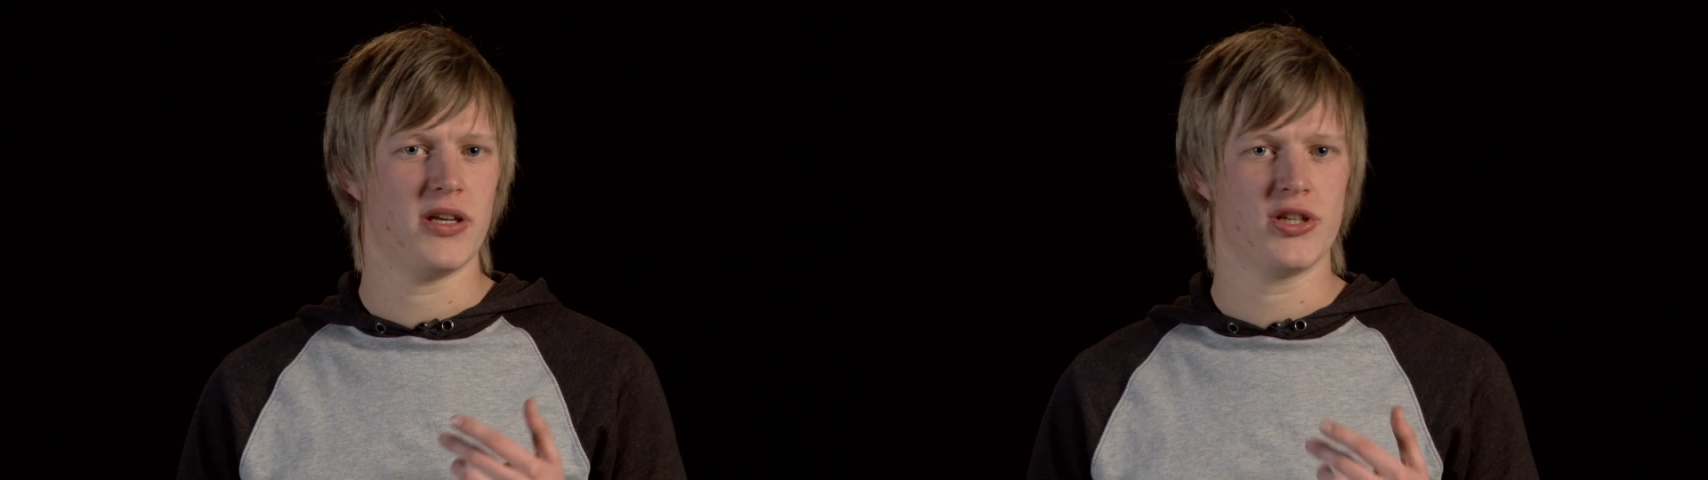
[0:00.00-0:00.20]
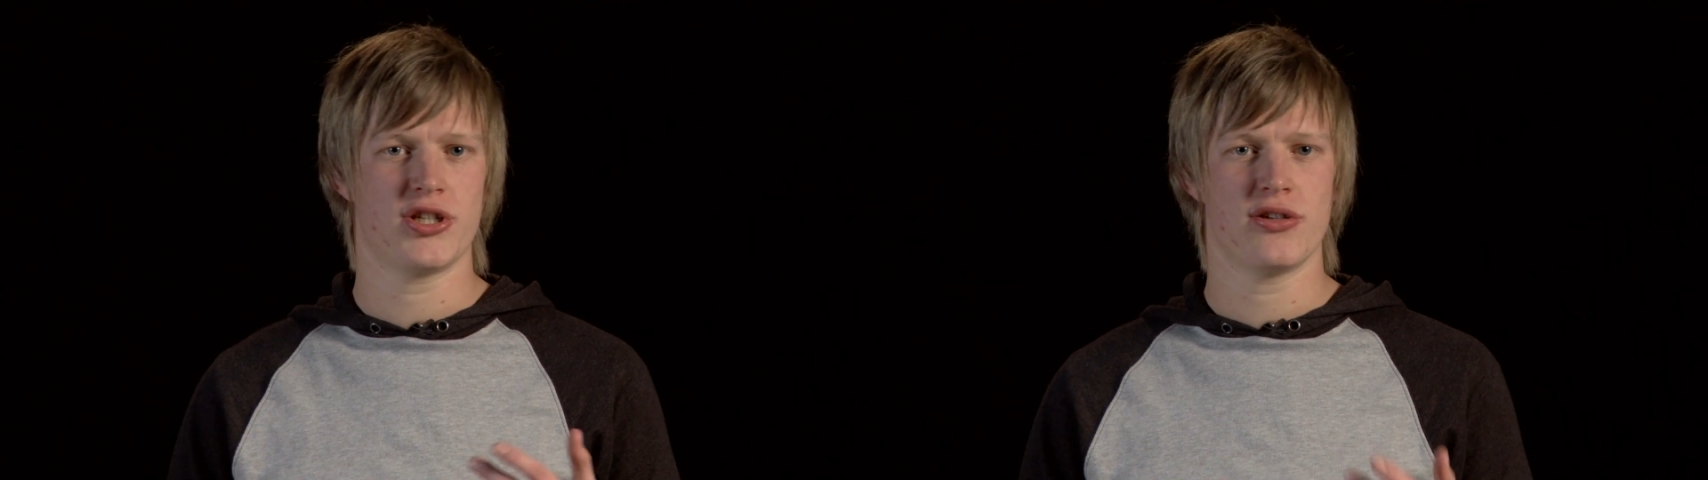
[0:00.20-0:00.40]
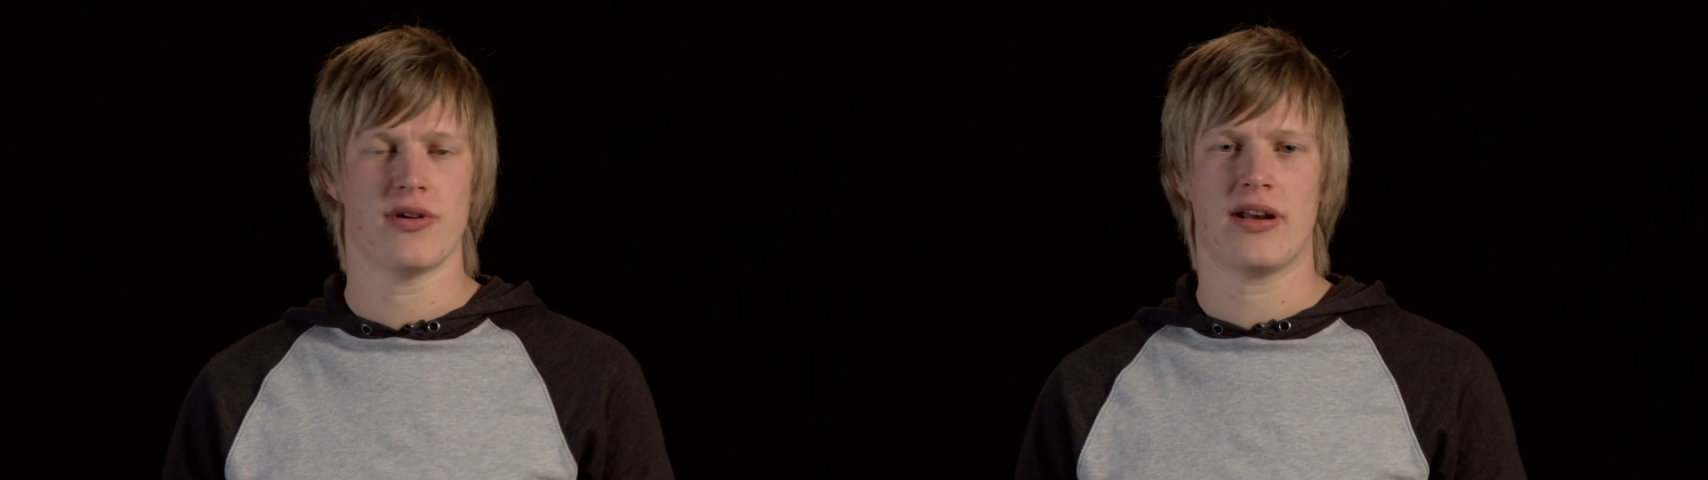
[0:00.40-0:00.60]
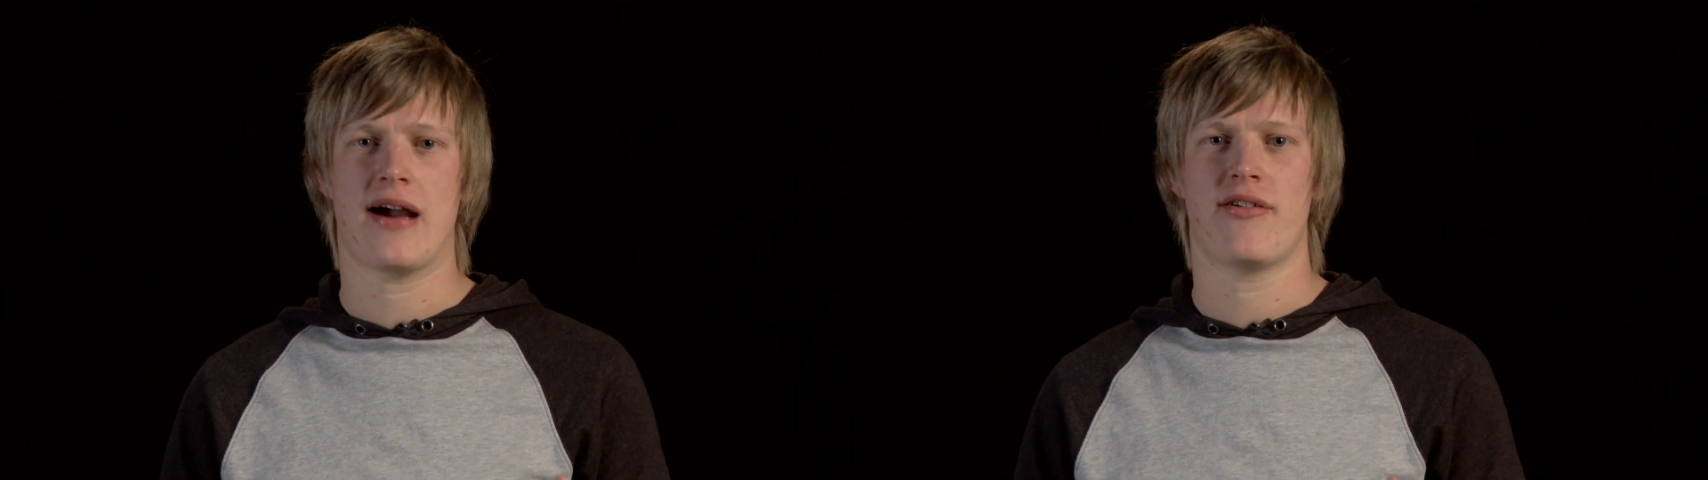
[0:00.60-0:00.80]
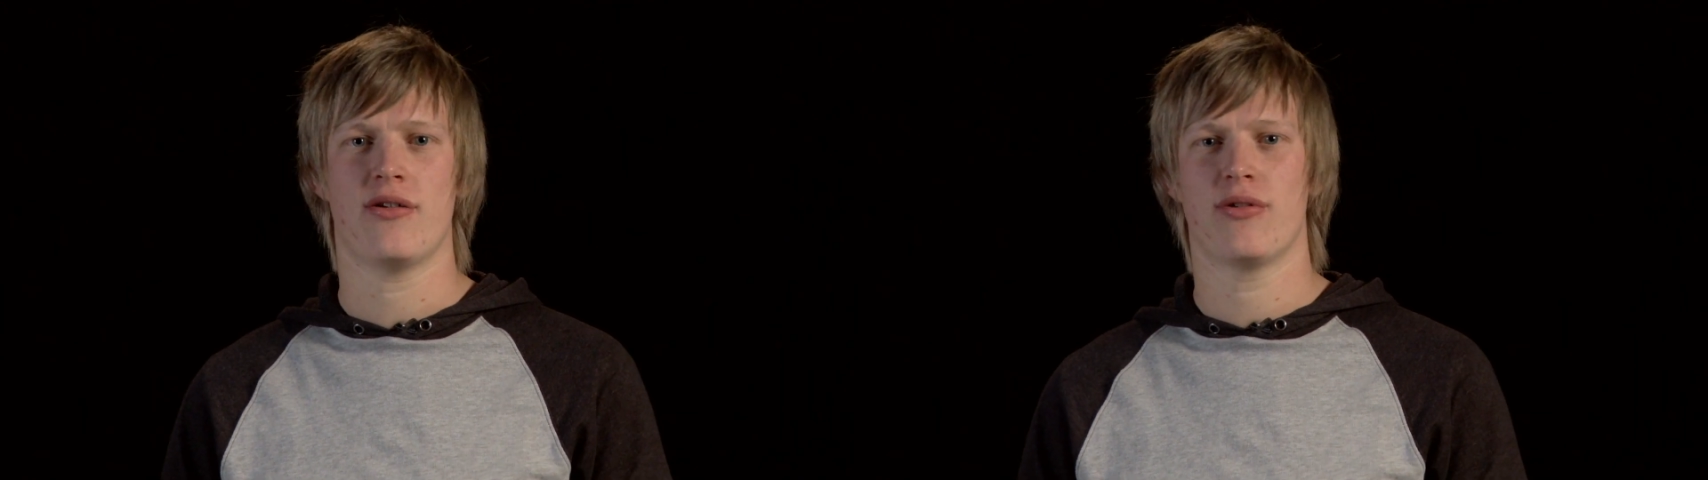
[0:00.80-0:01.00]
to shoot an
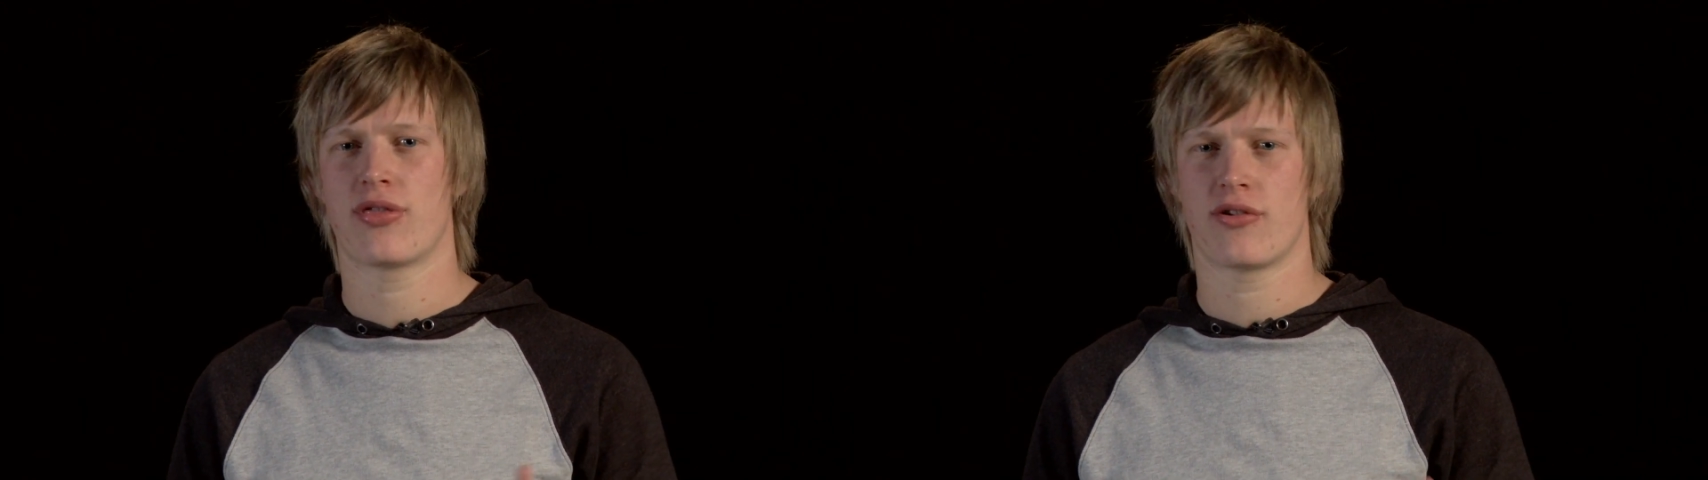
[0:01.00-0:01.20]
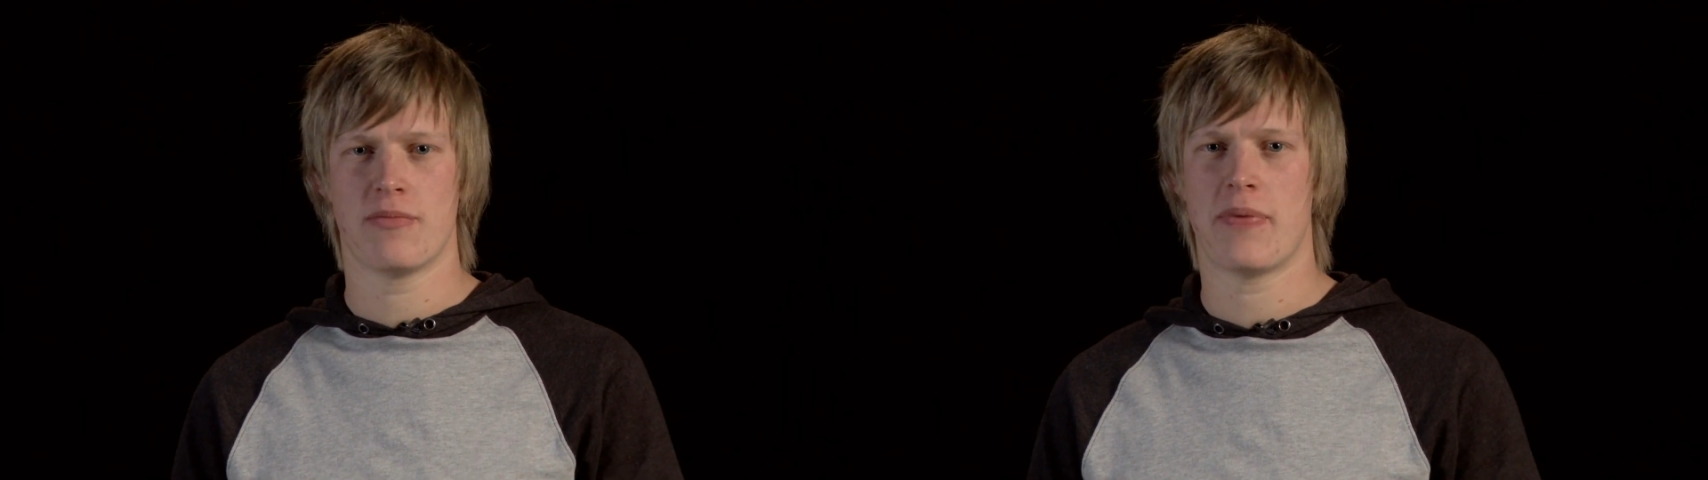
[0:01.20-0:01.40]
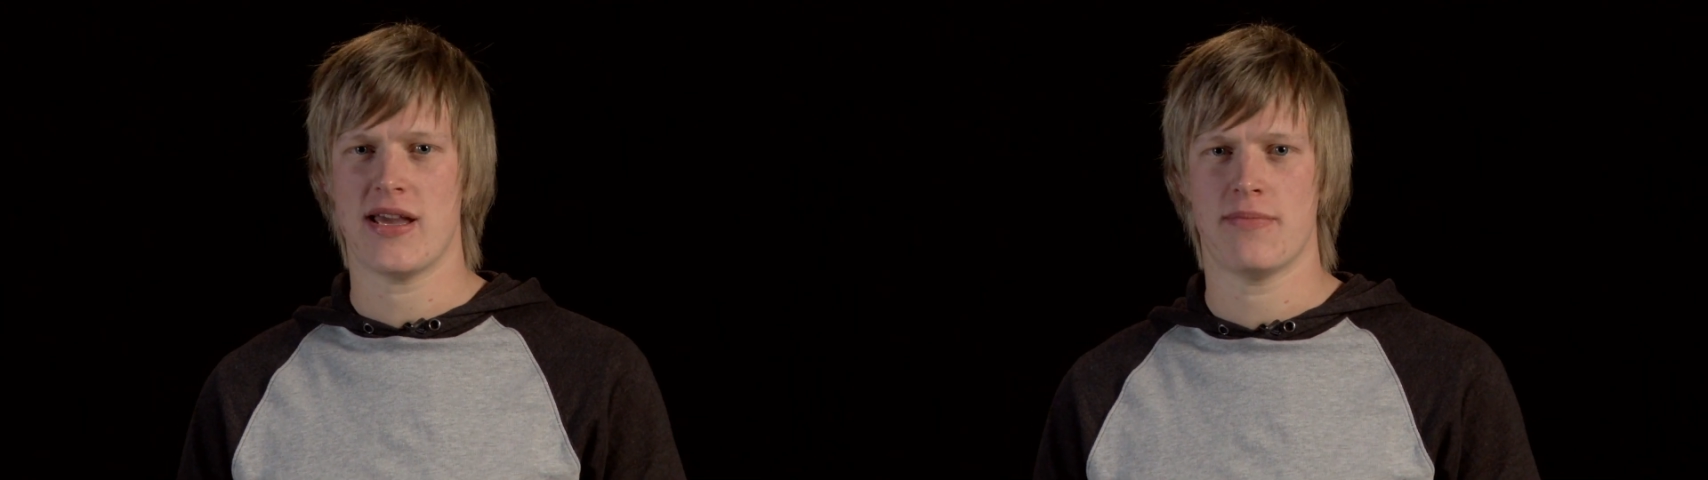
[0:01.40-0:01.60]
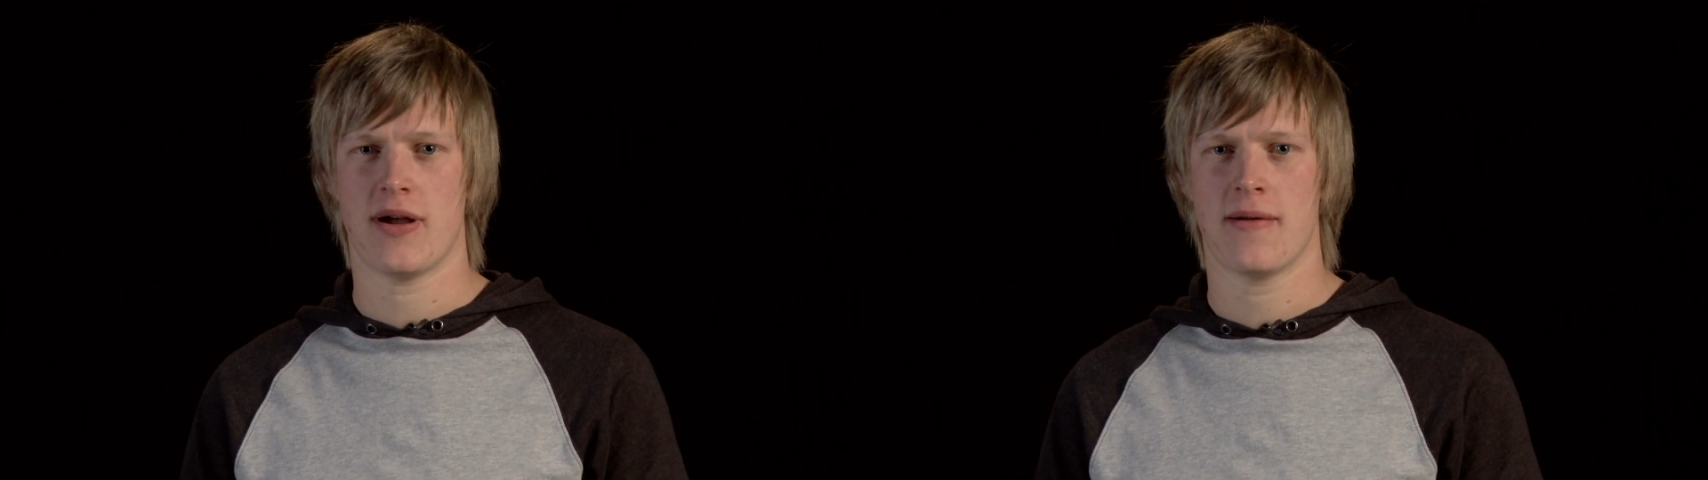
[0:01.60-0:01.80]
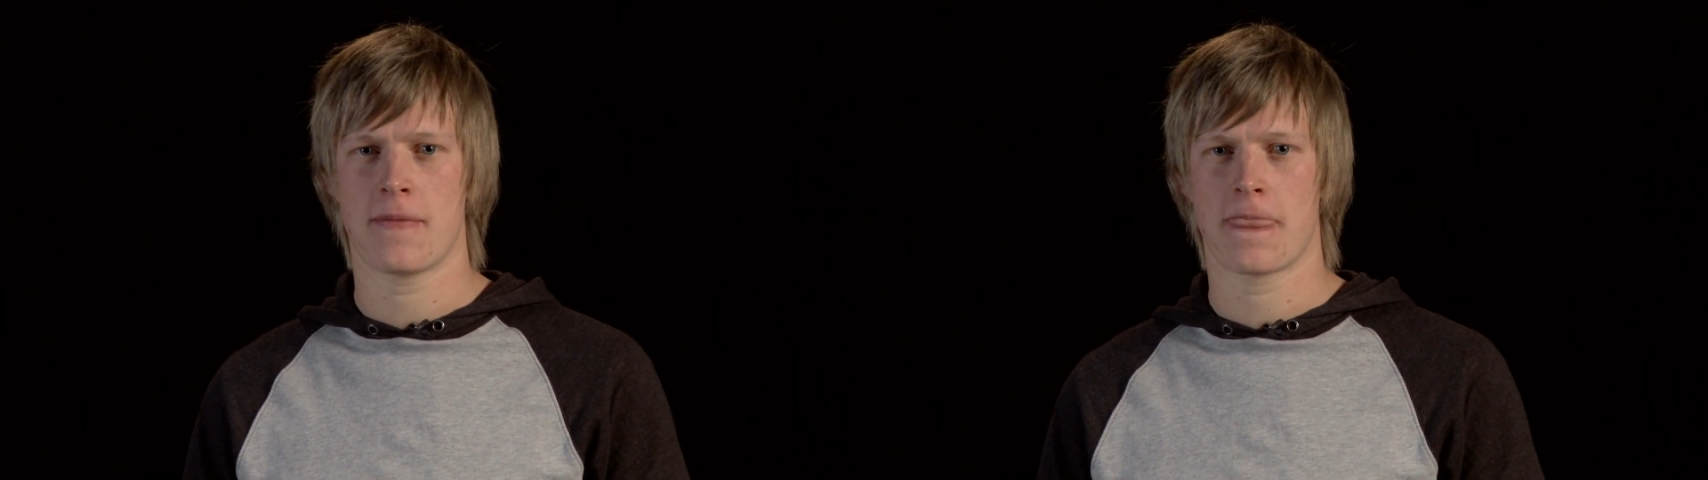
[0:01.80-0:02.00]
arrow through paper.